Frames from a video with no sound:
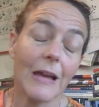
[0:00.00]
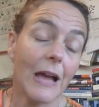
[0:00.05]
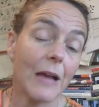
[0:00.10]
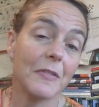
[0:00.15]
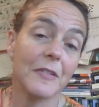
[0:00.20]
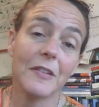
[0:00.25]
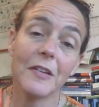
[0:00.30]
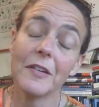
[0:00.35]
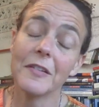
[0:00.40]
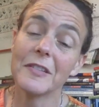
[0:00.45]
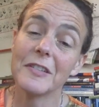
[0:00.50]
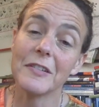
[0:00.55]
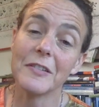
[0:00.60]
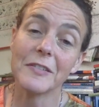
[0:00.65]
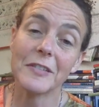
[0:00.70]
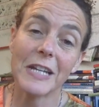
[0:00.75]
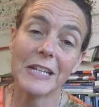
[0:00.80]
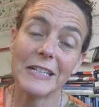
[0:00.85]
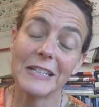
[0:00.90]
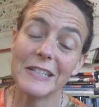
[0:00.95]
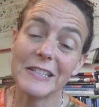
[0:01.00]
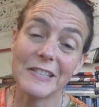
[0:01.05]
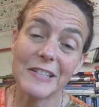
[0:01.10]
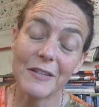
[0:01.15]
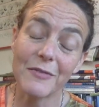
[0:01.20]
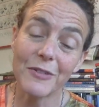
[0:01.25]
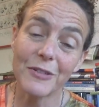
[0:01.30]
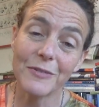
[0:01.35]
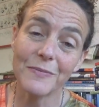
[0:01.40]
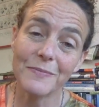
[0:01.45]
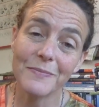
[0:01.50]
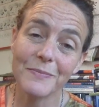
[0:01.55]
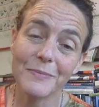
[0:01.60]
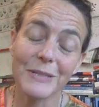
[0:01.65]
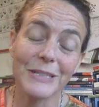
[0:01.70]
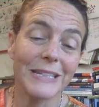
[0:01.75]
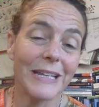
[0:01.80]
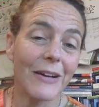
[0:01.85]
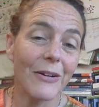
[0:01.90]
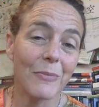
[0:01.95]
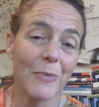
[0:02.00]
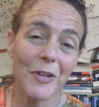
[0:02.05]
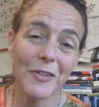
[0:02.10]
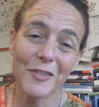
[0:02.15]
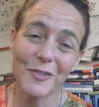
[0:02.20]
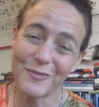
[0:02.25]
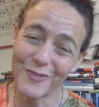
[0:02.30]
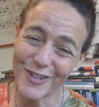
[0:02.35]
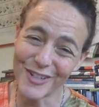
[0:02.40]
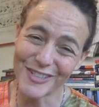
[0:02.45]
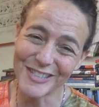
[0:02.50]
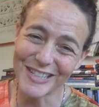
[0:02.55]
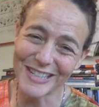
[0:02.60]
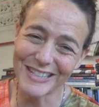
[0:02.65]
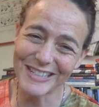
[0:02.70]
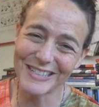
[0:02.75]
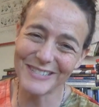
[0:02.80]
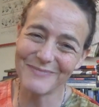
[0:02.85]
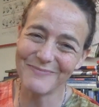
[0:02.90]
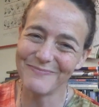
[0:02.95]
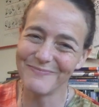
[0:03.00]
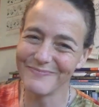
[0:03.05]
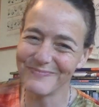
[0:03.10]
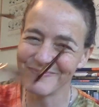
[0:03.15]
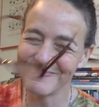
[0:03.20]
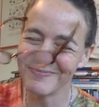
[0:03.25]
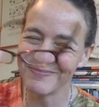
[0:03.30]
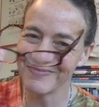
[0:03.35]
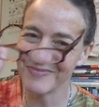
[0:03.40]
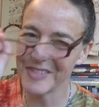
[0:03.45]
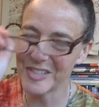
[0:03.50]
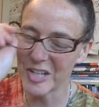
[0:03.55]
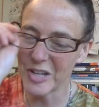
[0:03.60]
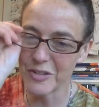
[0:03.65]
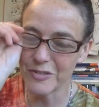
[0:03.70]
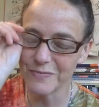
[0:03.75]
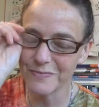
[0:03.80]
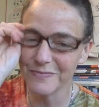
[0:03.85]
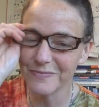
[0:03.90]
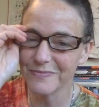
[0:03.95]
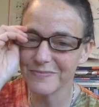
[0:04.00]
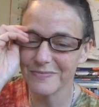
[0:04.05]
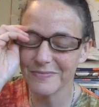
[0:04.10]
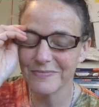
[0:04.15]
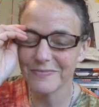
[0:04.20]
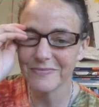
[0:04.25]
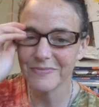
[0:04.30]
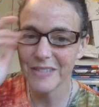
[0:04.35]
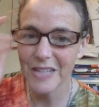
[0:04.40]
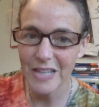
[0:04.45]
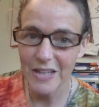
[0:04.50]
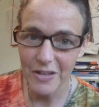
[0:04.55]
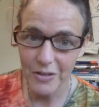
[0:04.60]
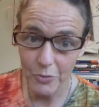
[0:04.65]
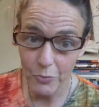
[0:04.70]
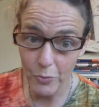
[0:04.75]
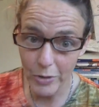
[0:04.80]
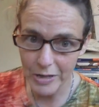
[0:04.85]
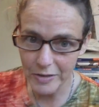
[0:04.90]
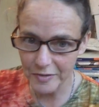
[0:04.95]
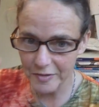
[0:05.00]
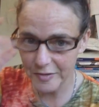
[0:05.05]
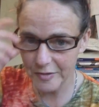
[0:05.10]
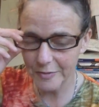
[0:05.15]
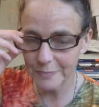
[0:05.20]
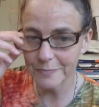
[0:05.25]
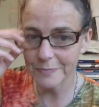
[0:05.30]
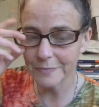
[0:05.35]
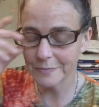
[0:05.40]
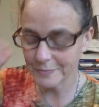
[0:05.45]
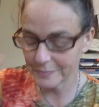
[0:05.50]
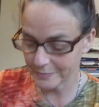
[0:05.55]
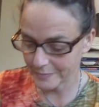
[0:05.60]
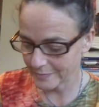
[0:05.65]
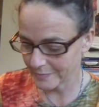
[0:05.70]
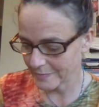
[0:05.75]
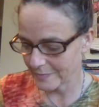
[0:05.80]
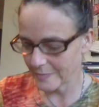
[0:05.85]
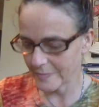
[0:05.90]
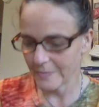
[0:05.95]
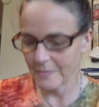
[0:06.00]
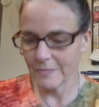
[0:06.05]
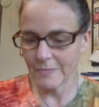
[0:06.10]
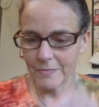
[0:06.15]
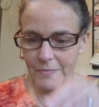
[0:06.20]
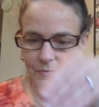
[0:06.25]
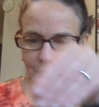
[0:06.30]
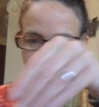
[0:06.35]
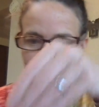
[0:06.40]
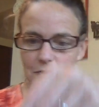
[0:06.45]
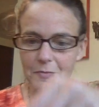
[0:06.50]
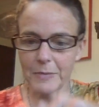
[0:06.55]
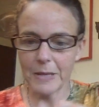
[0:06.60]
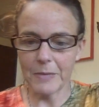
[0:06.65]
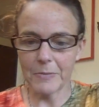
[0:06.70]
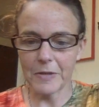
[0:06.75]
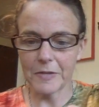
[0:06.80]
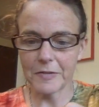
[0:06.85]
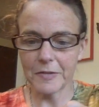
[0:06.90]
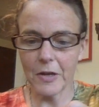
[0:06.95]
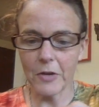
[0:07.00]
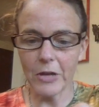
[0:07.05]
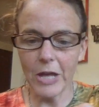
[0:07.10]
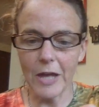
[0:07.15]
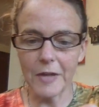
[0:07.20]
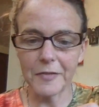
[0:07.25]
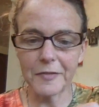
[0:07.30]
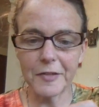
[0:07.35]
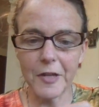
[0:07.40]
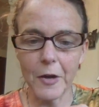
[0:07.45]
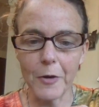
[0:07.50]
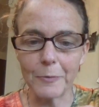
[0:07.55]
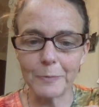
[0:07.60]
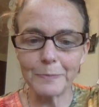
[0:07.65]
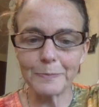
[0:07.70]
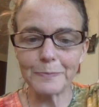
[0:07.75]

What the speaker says: still as nearsighted as ever, but now I'm also farsighted. So, whence these babies. Okay, so